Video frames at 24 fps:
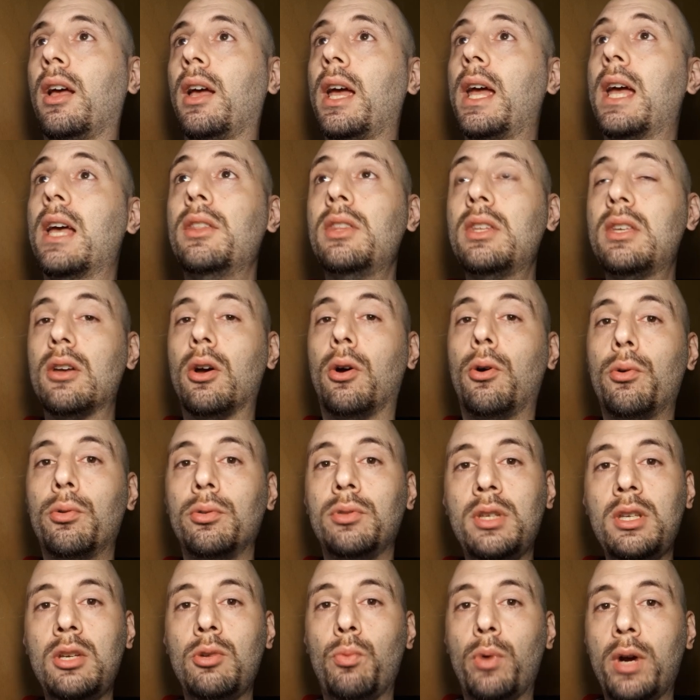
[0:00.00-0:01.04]
And the
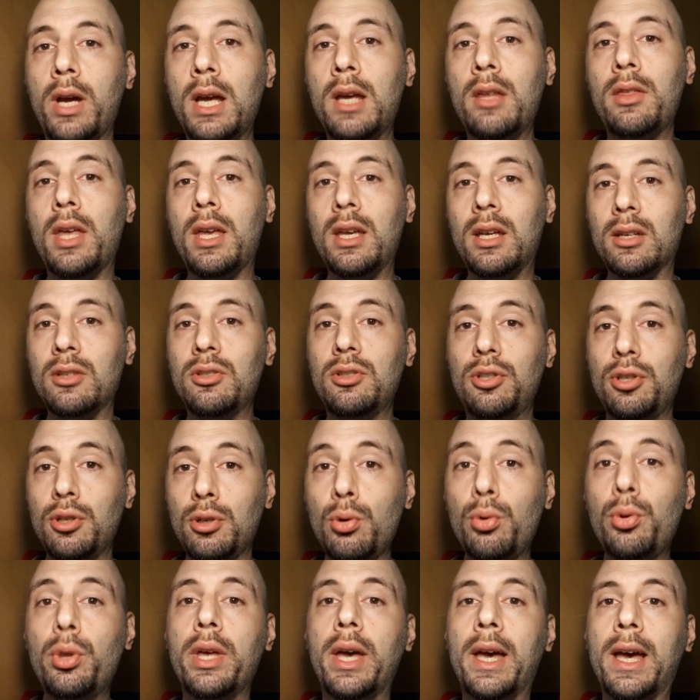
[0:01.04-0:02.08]
only way they can
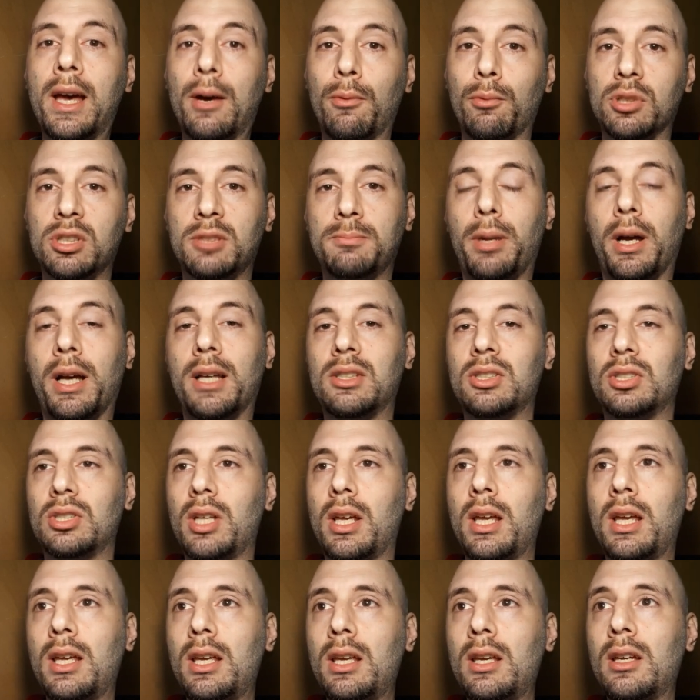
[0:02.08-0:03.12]
do that was by
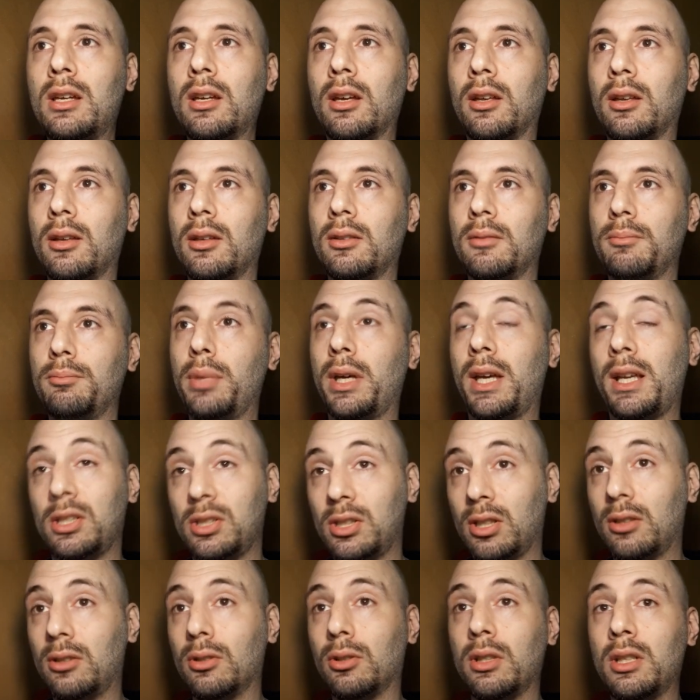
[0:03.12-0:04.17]
saying
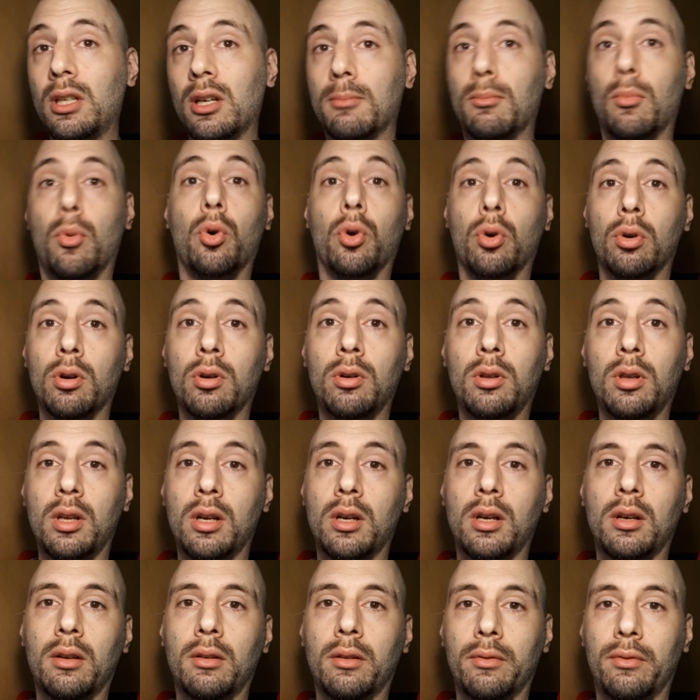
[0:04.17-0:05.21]
basically a moral
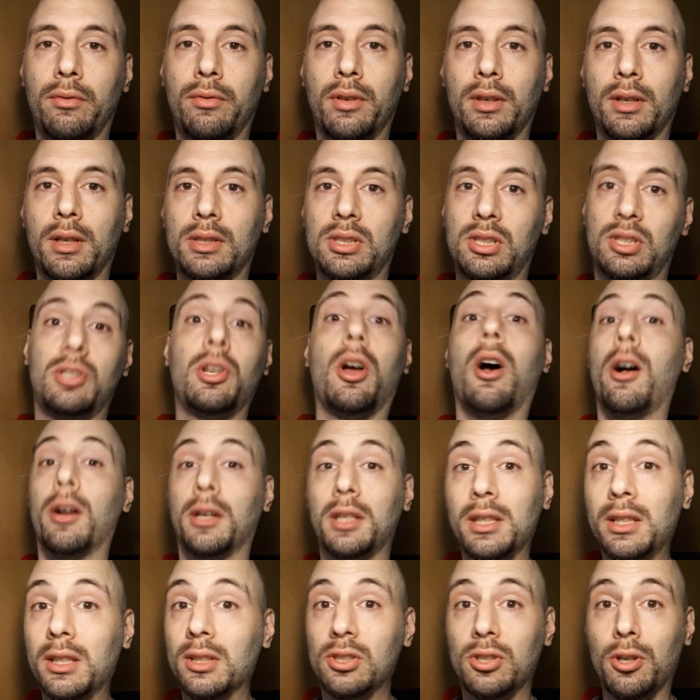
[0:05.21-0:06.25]
of
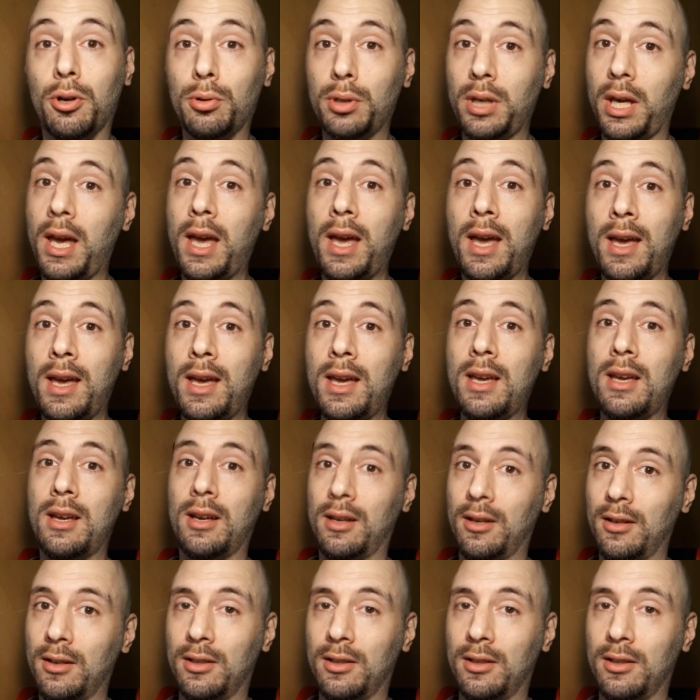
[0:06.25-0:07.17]
stalking is okay,